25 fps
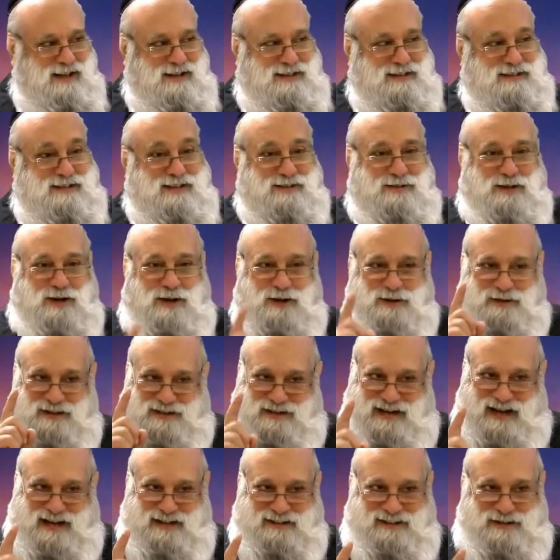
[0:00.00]
He says, oh, the
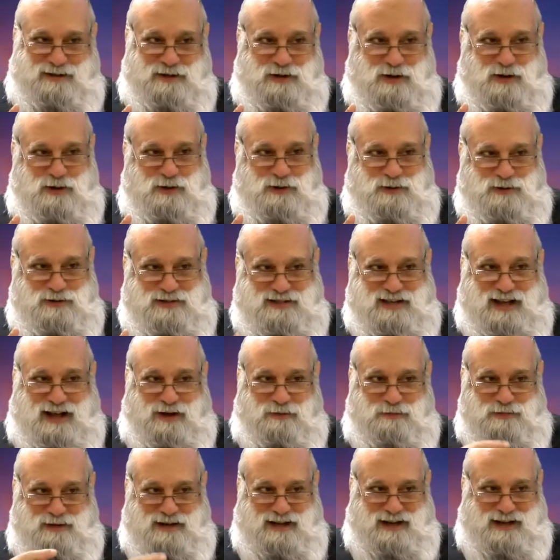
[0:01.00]
nightly news,
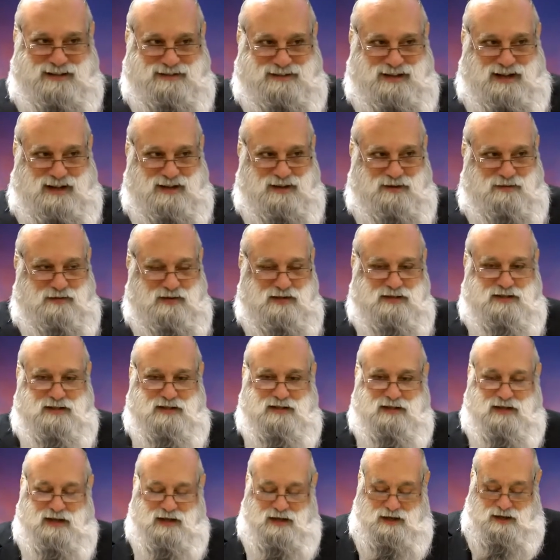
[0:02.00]
I'll be on
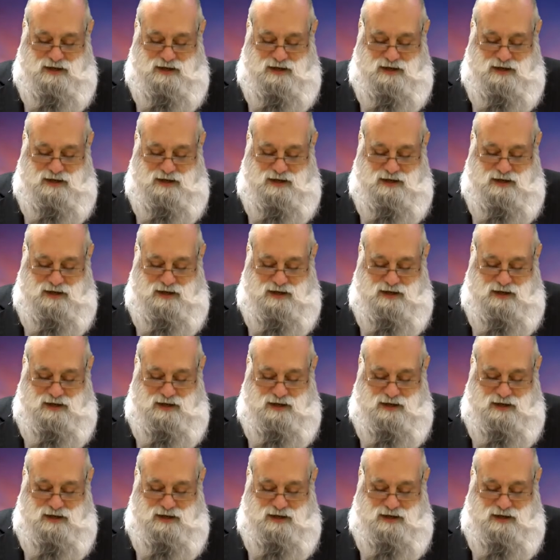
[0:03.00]
television.